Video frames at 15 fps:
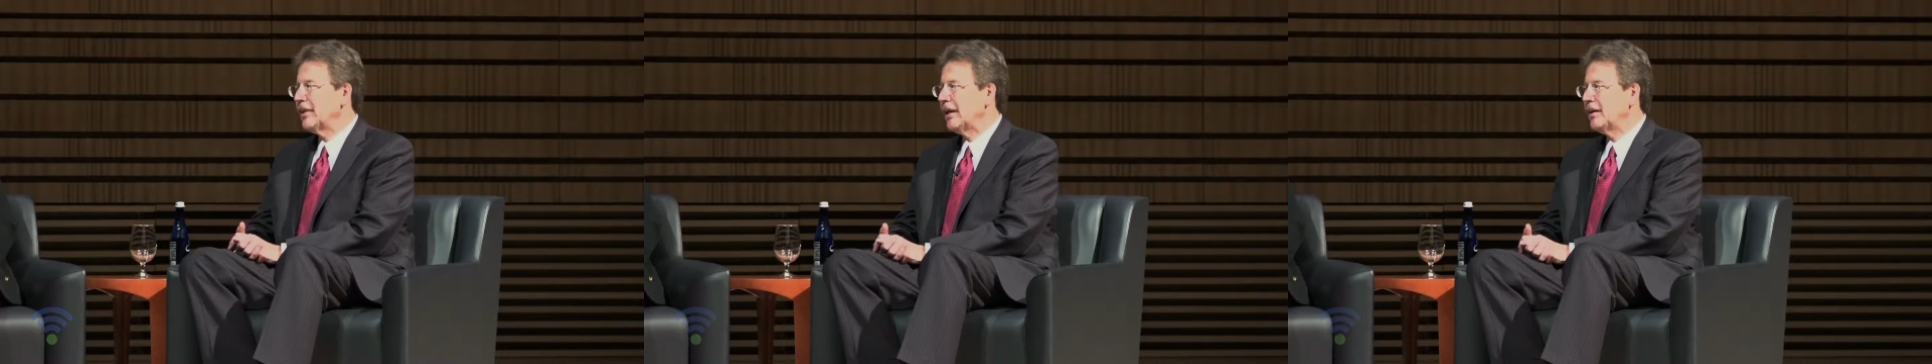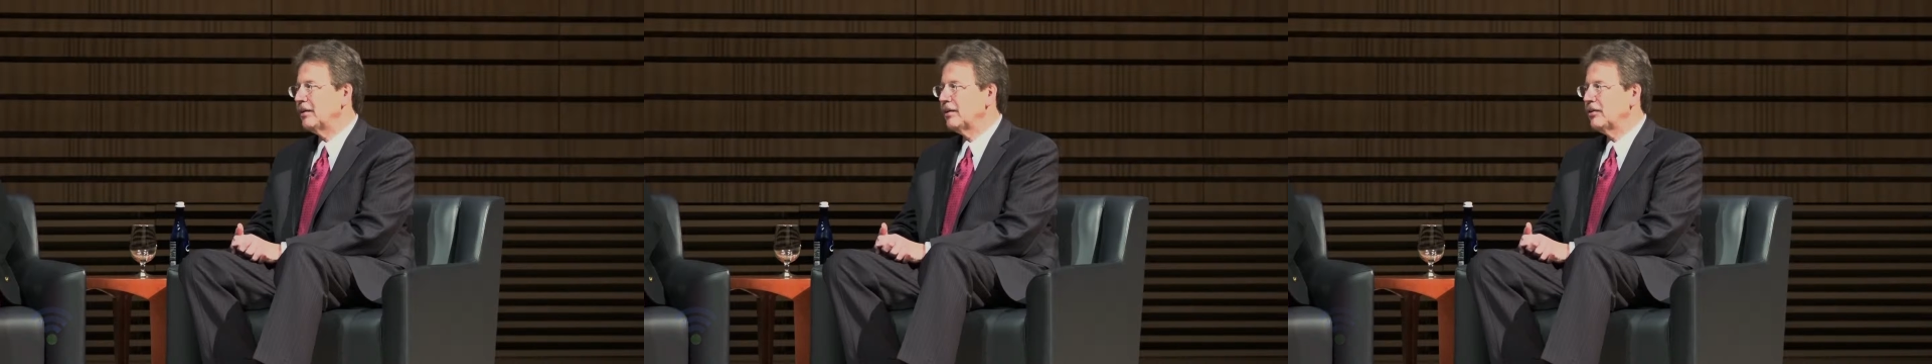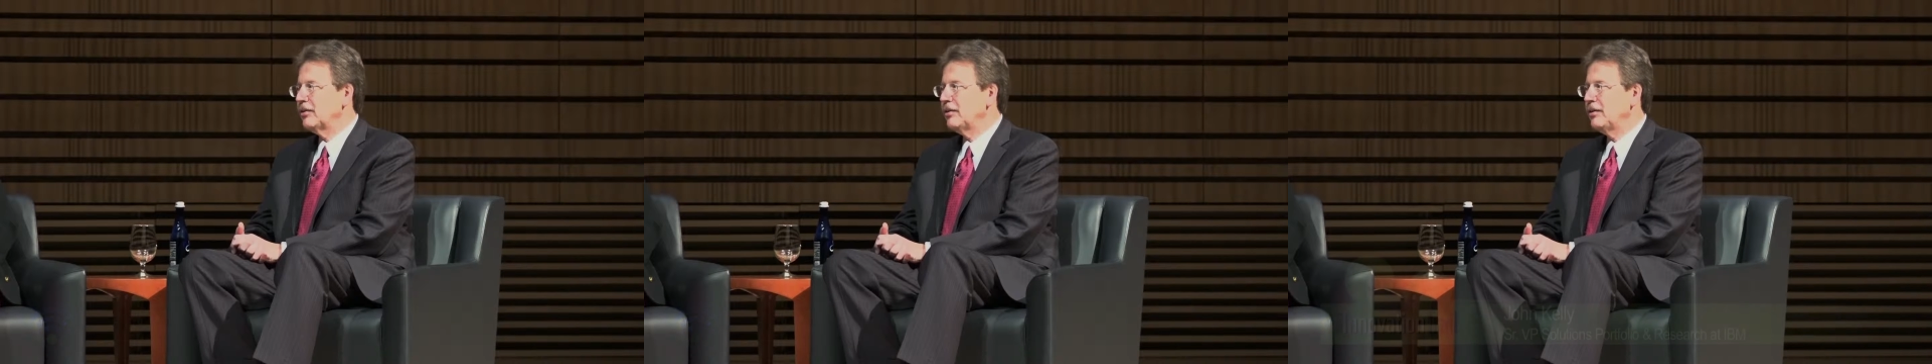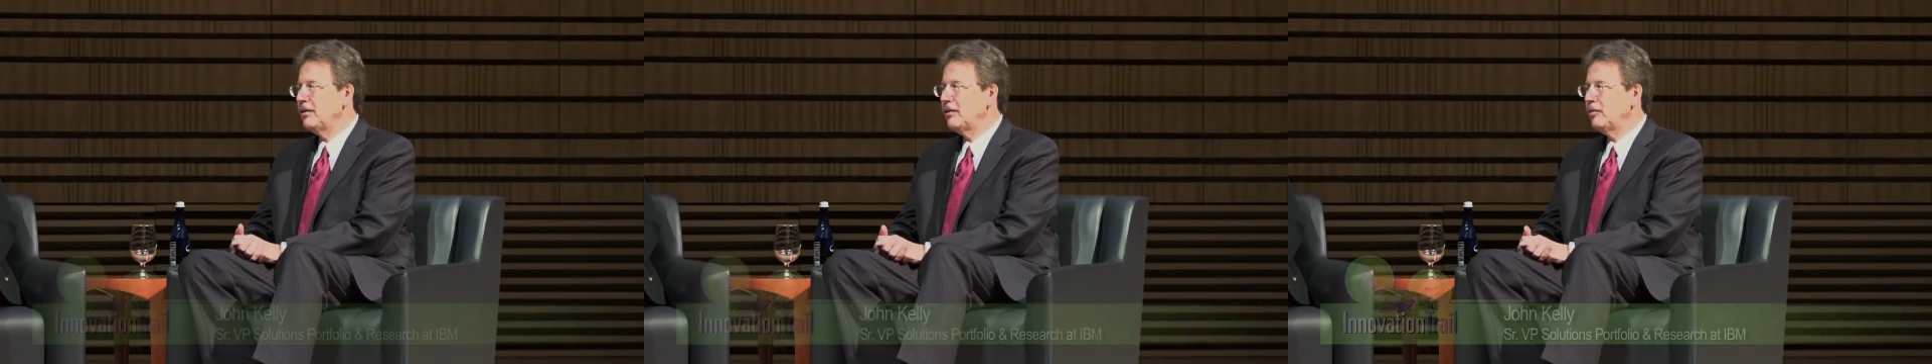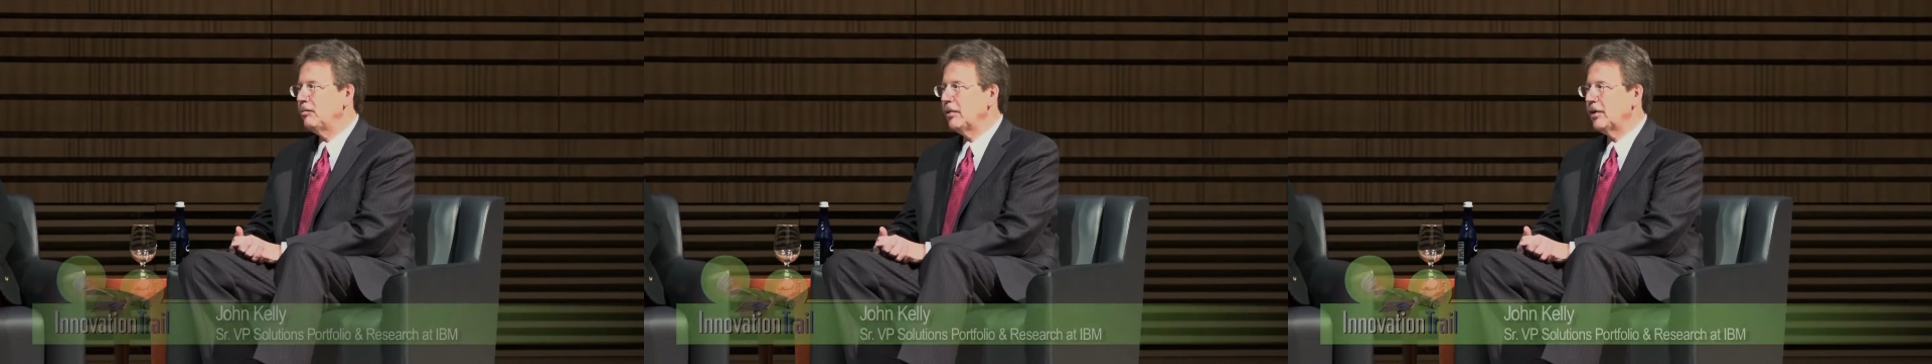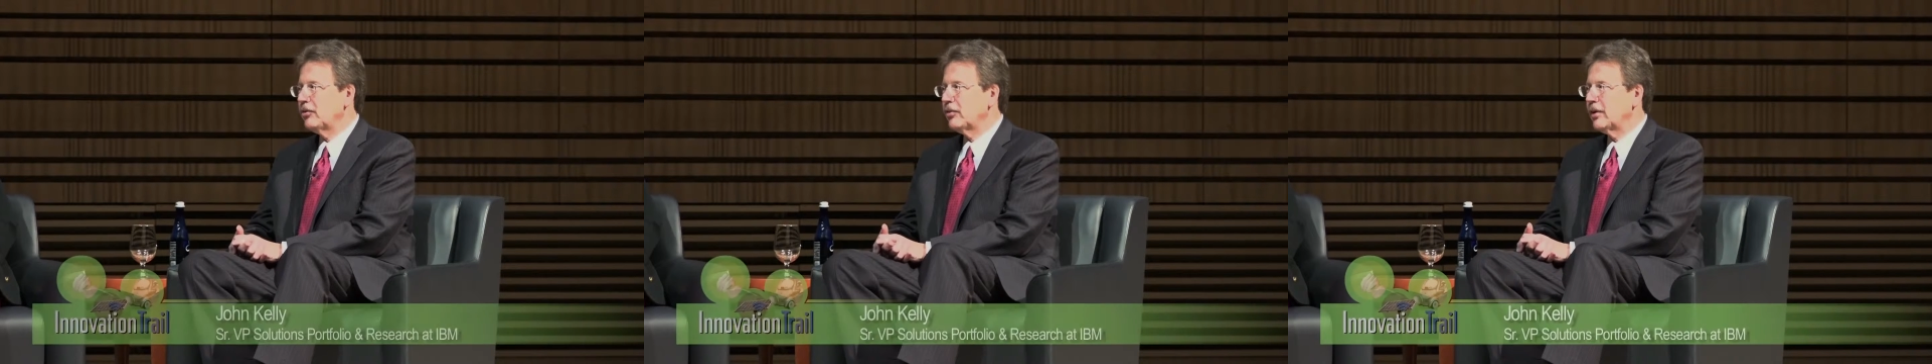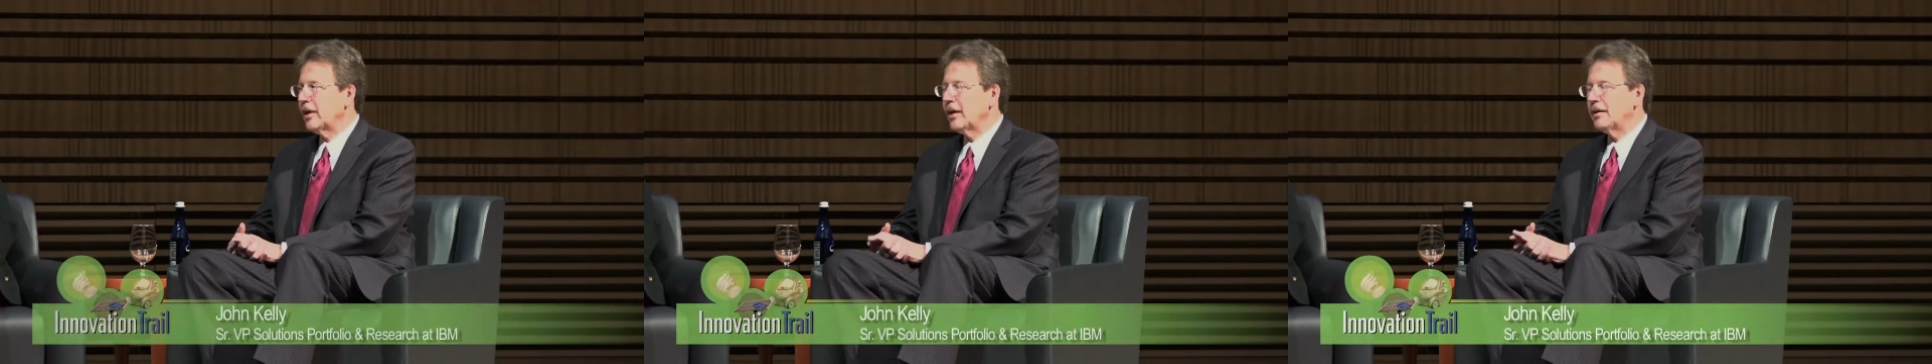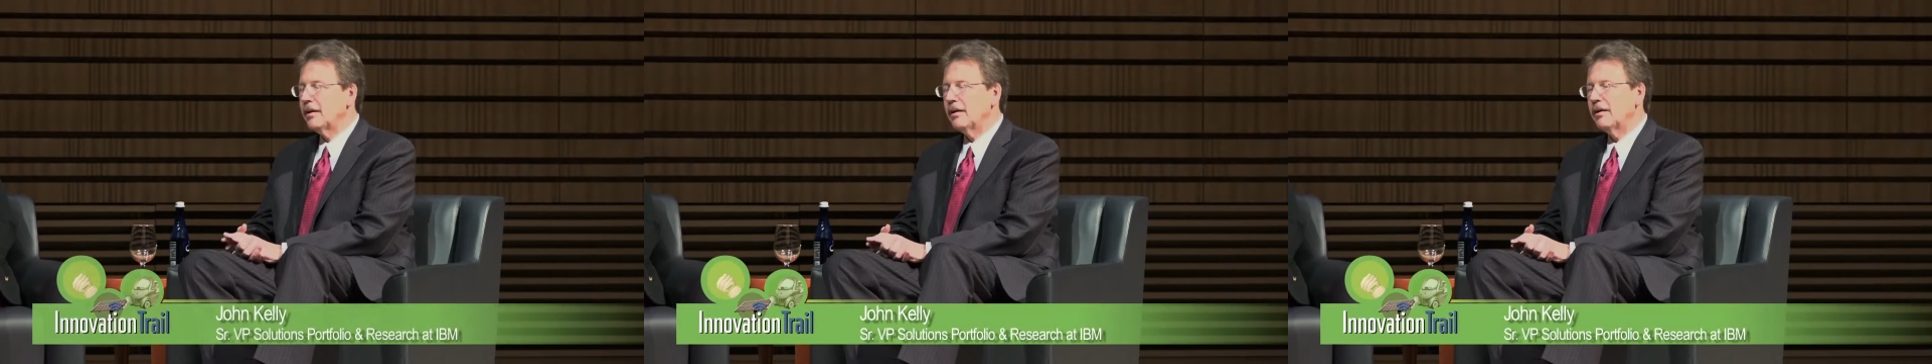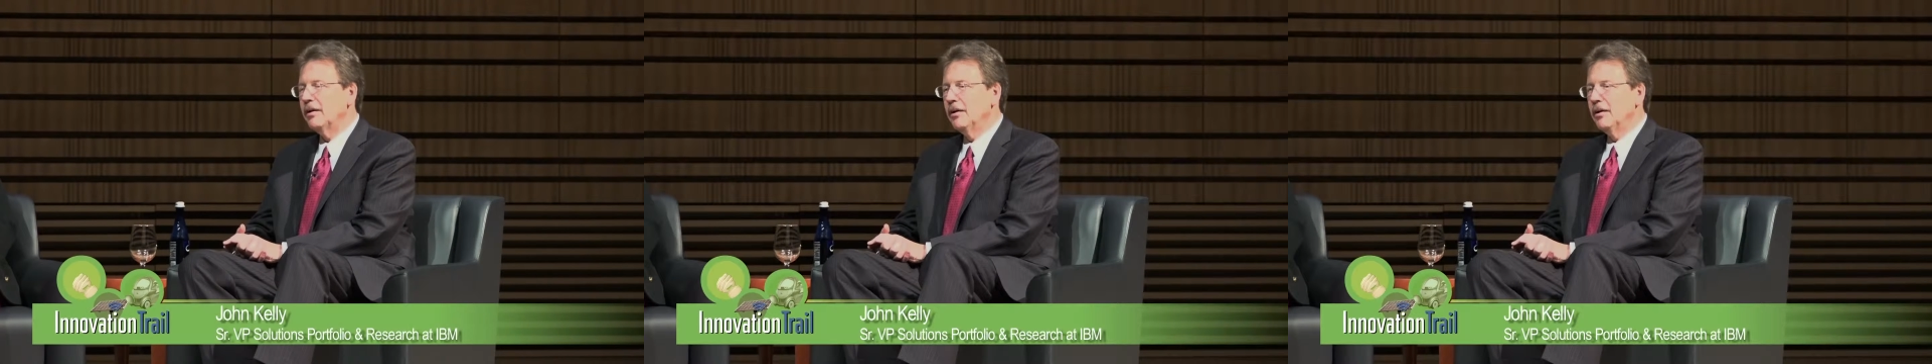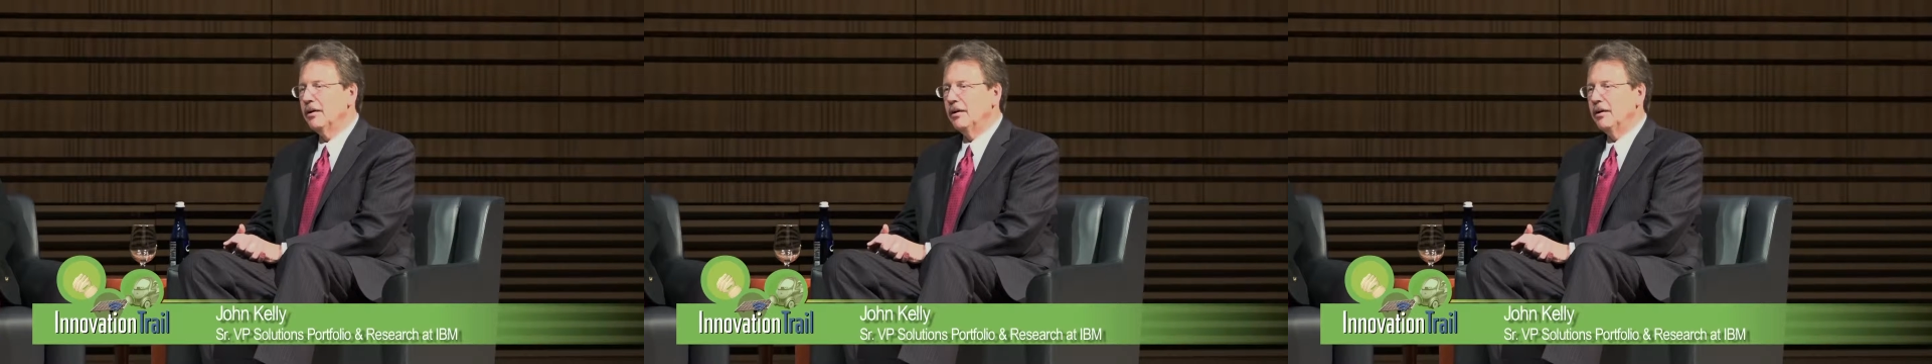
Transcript: that the team has gotten